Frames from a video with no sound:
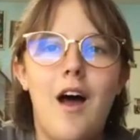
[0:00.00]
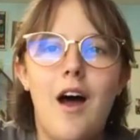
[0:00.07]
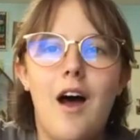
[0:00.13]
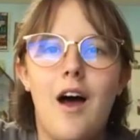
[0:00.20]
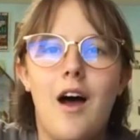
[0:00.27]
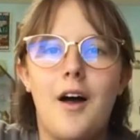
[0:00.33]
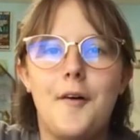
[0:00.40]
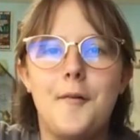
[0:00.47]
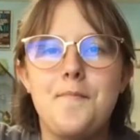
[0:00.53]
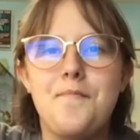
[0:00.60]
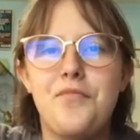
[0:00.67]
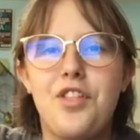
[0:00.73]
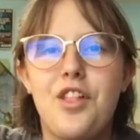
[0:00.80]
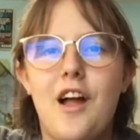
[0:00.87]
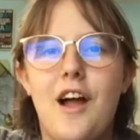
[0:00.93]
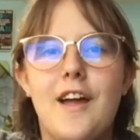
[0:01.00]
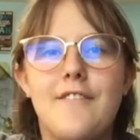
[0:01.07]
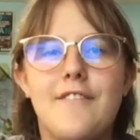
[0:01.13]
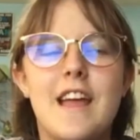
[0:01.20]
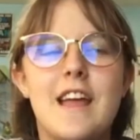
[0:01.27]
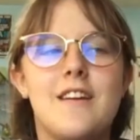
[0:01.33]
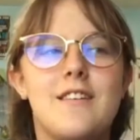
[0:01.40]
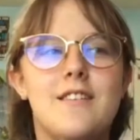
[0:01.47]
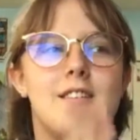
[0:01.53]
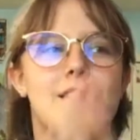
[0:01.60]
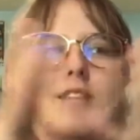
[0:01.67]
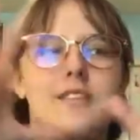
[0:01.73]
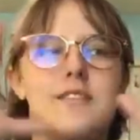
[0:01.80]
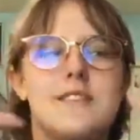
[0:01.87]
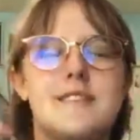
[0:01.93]
I have like
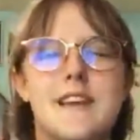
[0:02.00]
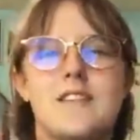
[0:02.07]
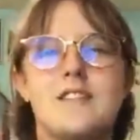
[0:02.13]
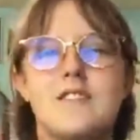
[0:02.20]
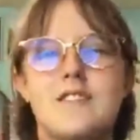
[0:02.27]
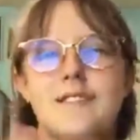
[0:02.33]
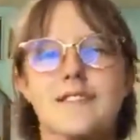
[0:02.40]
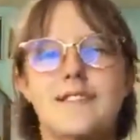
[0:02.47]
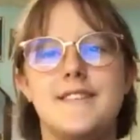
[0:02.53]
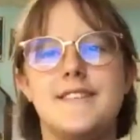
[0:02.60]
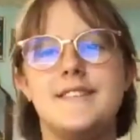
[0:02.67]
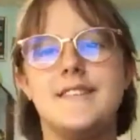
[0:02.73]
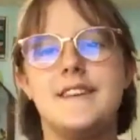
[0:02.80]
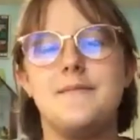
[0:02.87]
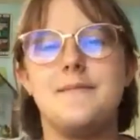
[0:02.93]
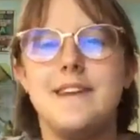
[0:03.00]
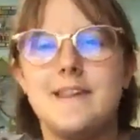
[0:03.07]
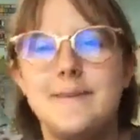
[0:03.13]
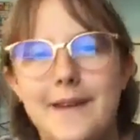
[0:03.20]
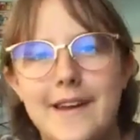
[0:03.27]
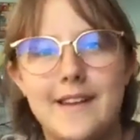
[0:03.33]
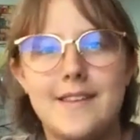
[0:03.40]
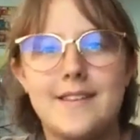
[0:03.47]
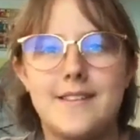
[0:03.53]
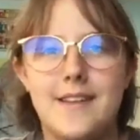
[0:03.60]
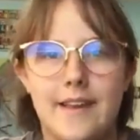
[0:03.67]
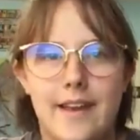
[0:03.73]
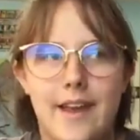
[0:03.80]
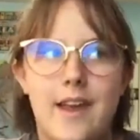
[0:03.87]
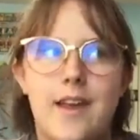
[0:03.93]
sections in my space
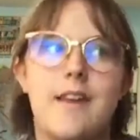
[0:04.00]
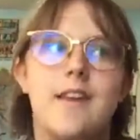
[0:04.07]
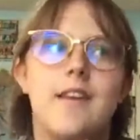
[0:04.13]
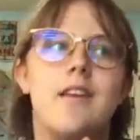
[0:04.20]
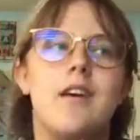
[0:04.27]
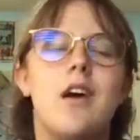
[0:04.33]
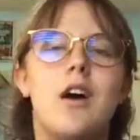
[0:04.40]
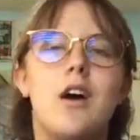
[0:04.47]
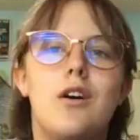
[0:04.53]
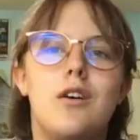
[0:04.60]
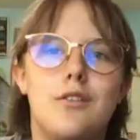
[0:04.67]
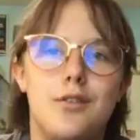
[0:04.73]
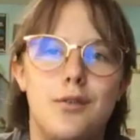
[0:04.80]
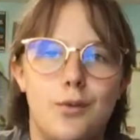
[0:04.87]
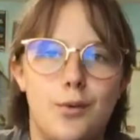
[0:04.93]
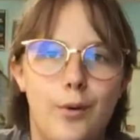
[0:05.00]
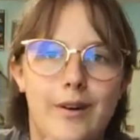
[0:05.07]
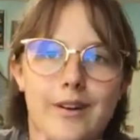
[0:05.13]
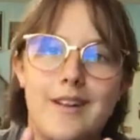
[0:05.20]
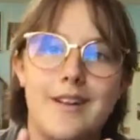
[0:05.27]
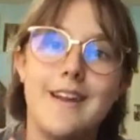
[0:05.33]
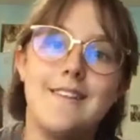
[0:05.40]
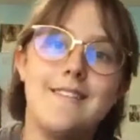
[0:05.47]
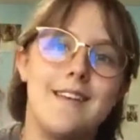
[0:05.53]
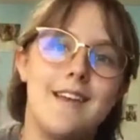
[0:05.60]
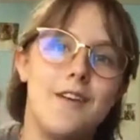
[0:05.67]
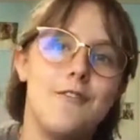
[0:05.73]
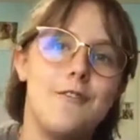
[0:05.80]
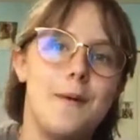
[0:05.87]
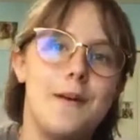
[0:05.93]
dedicated to
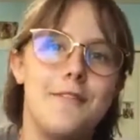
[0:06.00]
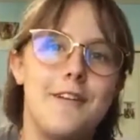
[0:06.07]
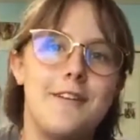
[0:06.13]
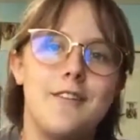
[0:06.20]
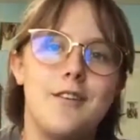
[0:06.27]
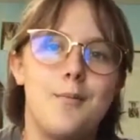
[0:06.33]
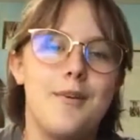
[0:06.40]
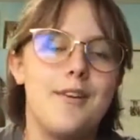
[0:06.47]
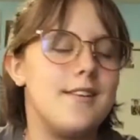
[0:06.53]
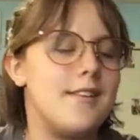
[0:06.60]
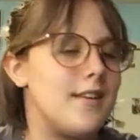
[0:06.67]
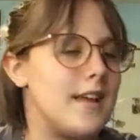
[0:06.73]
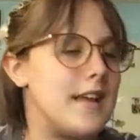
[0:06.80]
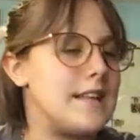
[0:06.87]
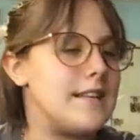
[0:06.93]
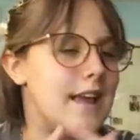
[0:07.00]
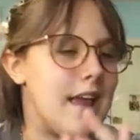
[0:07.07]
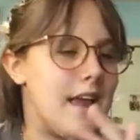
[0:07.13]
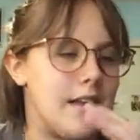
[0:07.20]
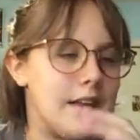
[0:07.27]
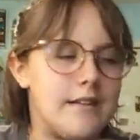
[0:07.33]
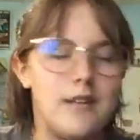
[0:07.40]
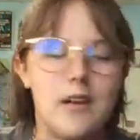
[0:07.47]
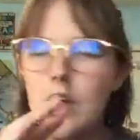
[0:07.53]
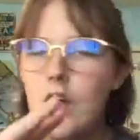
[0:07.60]
organizing for my friendship bracelets and